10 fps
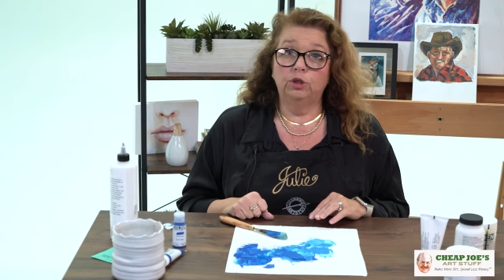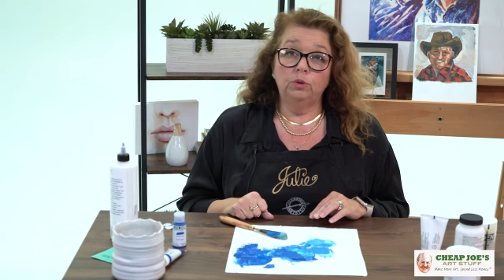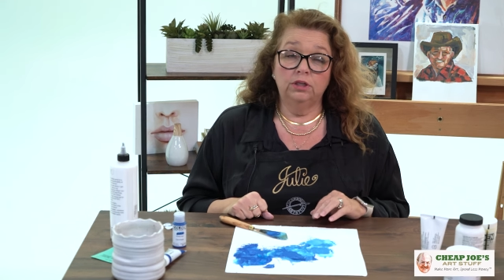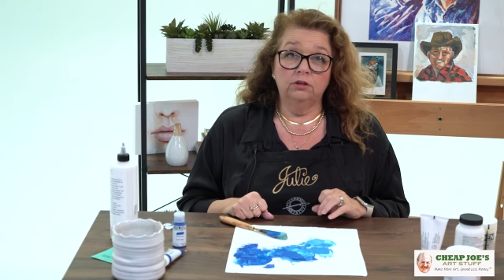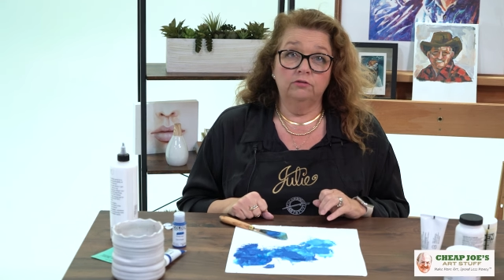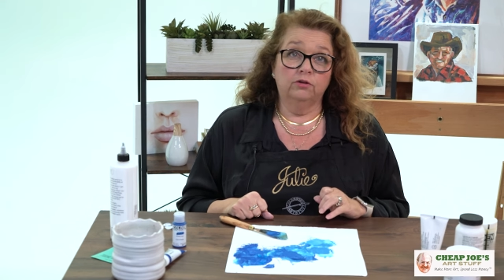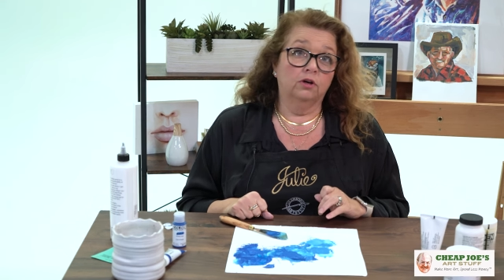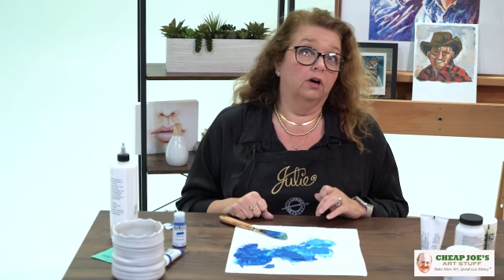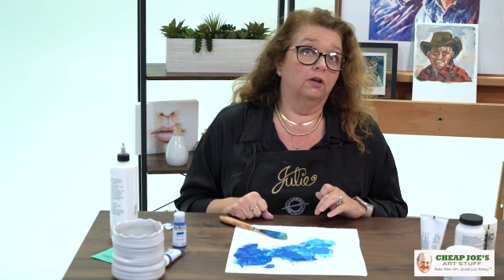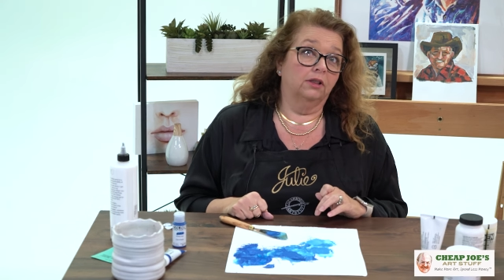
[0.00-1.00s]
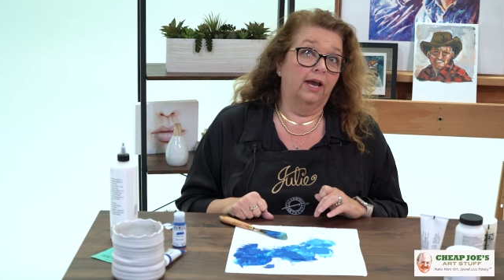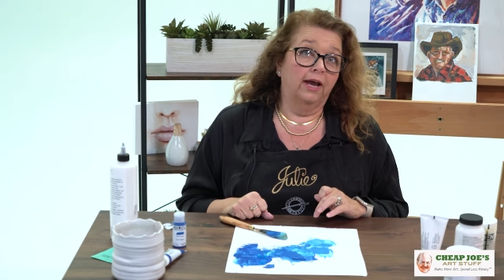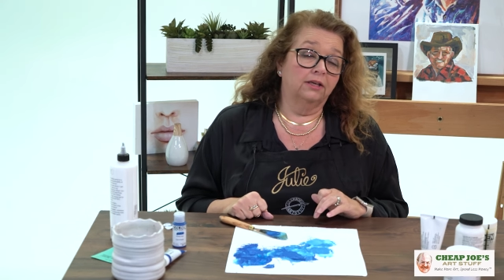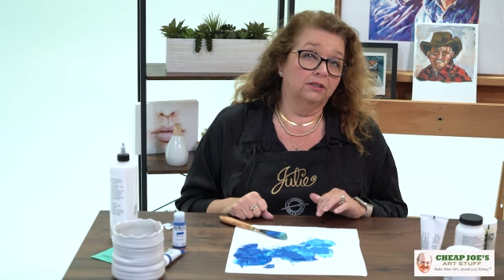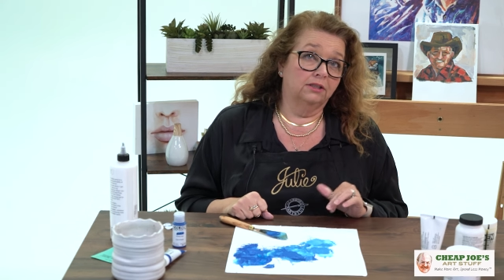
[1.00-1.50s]
Tune in for our
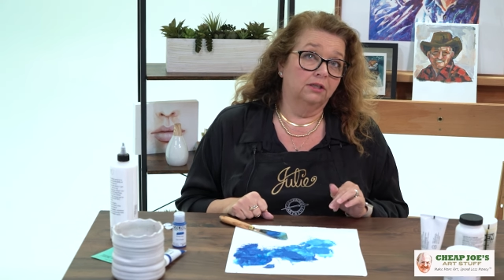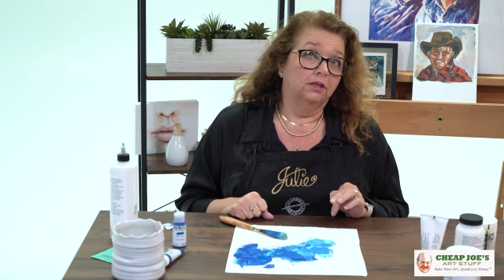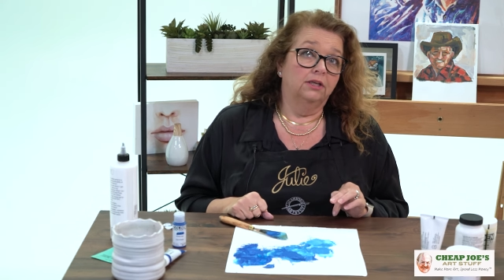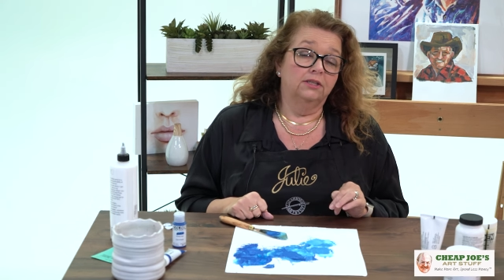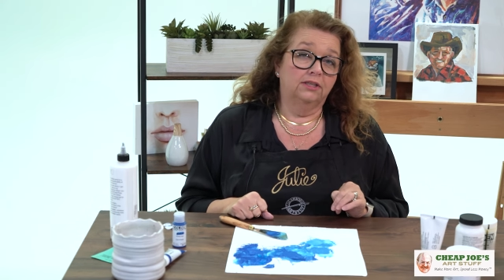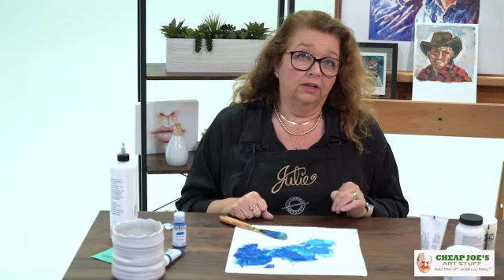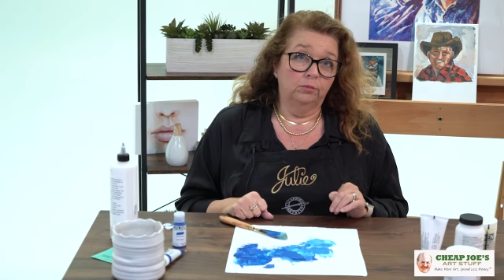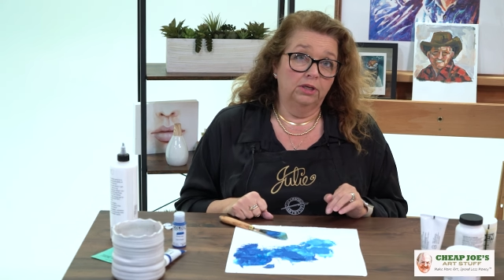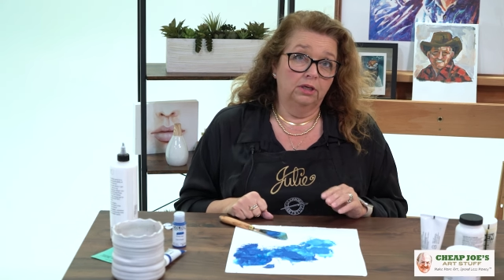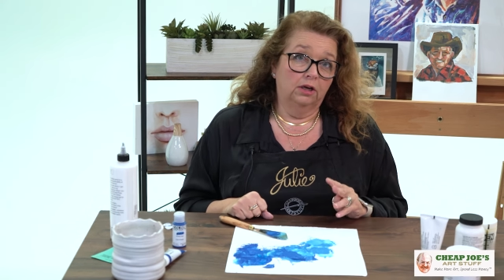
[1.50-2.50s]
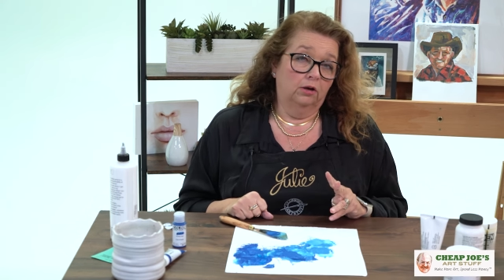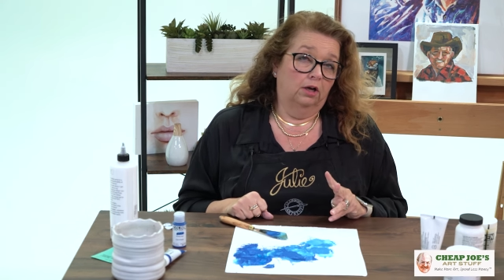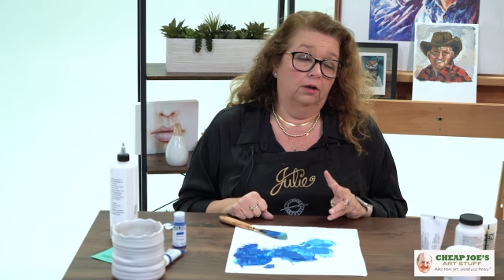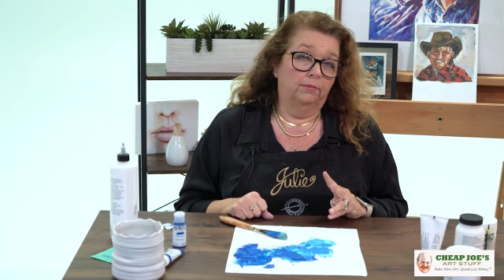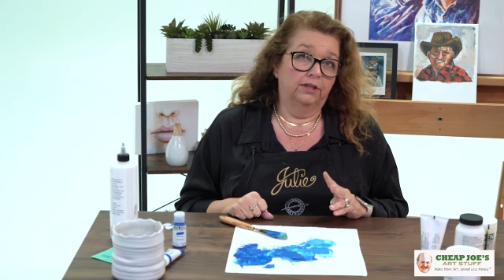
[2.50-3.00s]
last segment
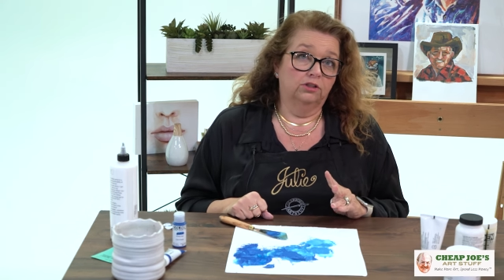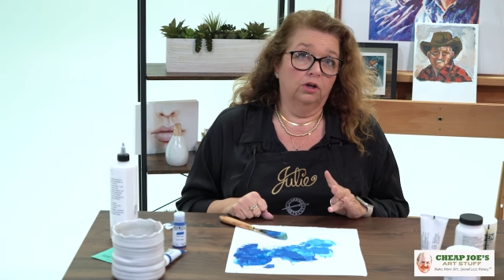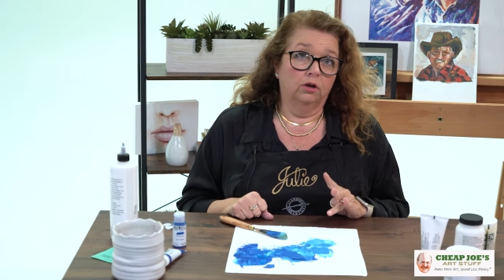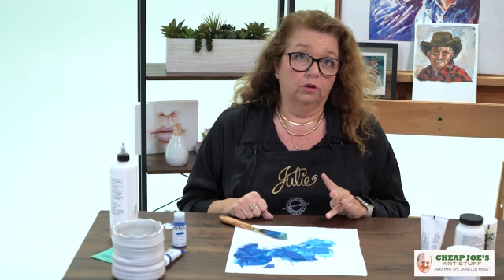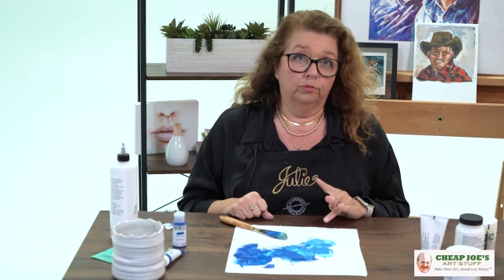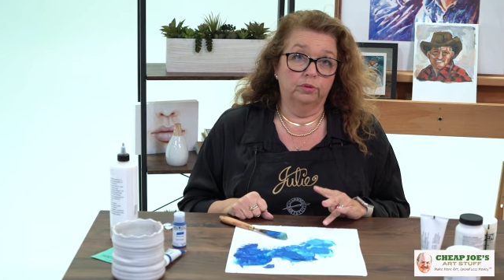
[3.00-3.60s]
um, that's called